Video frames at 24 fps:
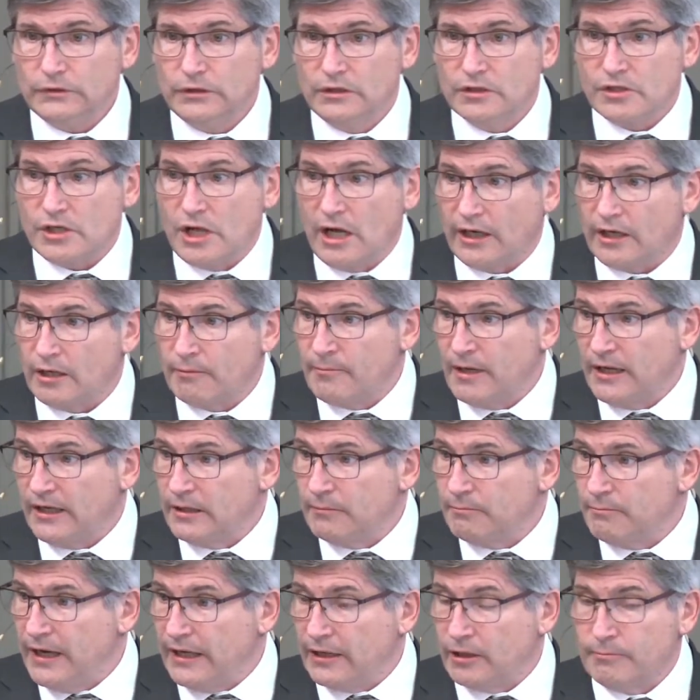It's not going to make
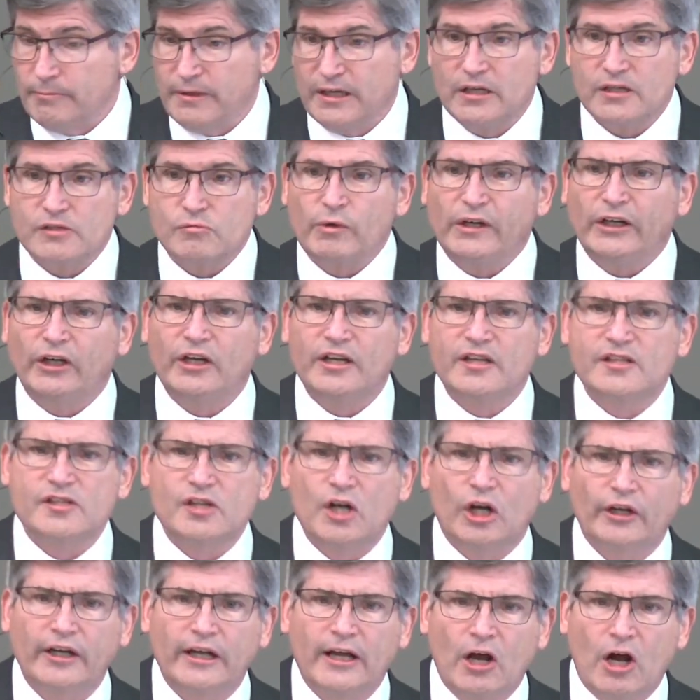it better because we are
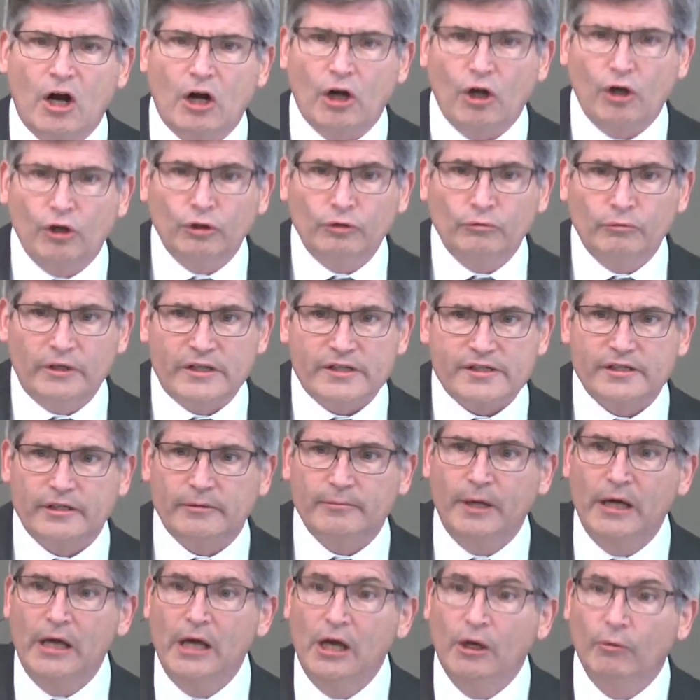exalting our own wisdom,